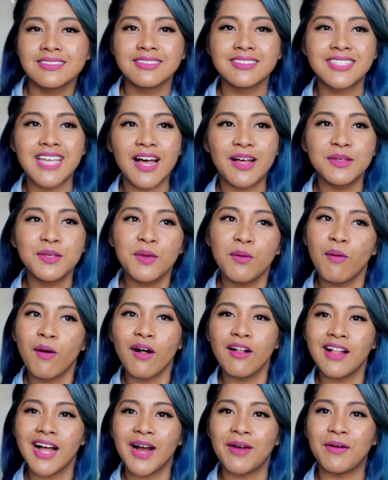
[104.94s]
tell you
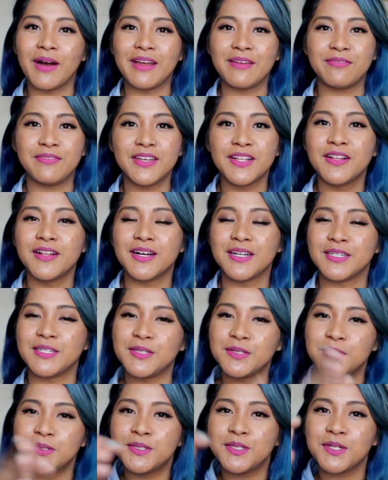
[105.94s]
all how I feel on
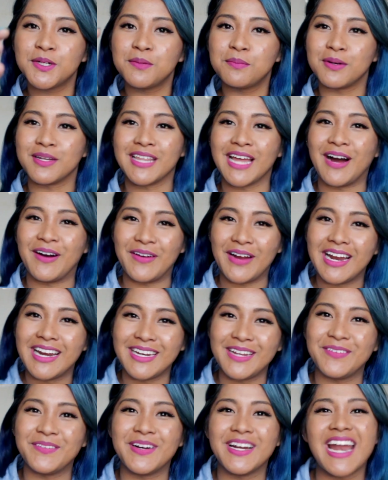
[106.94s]
YouTube without
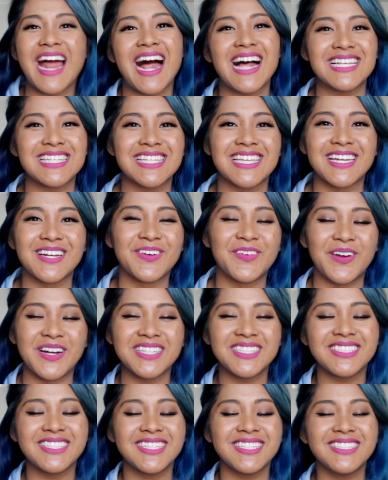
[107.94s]
anyone asking
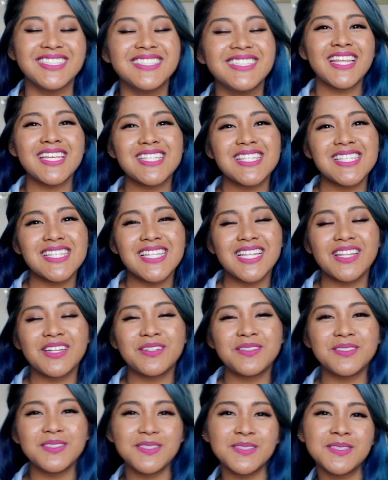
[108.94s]
questions. This is a
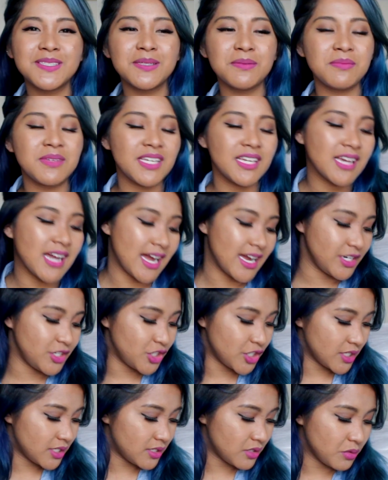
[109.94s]
little new to me. I
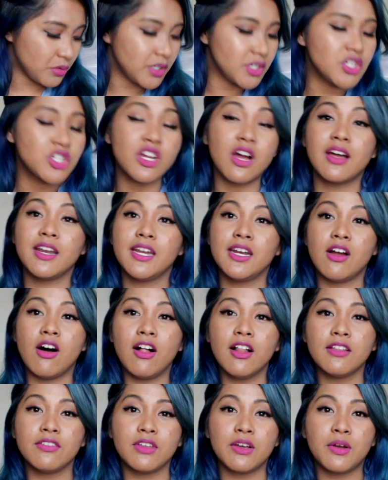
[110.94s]
just screenshotted
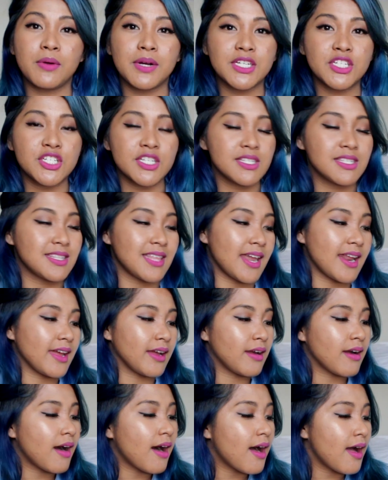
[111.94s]
all of the questions that I
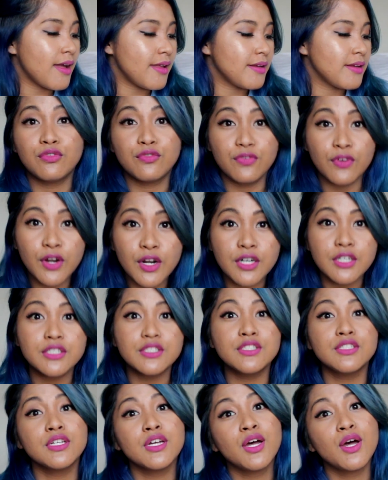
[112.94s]
got.
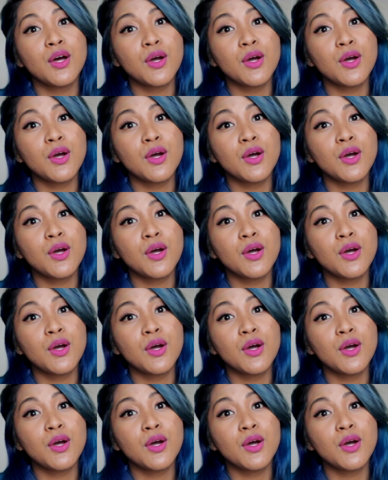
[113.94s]
First